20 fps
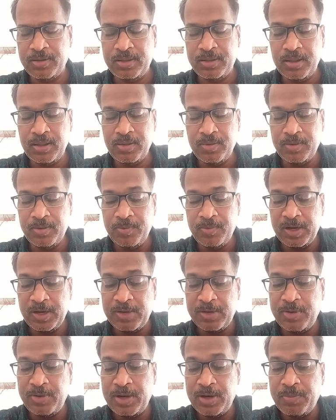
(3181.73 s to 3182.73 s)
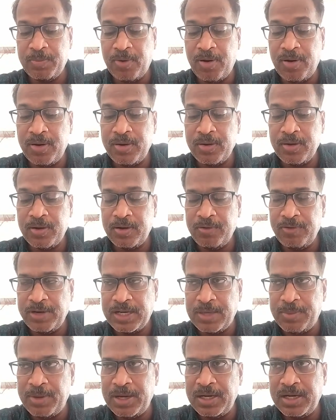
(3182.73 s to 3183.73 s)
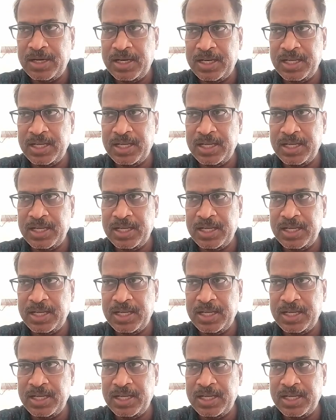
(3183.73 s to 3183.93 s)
Vitamin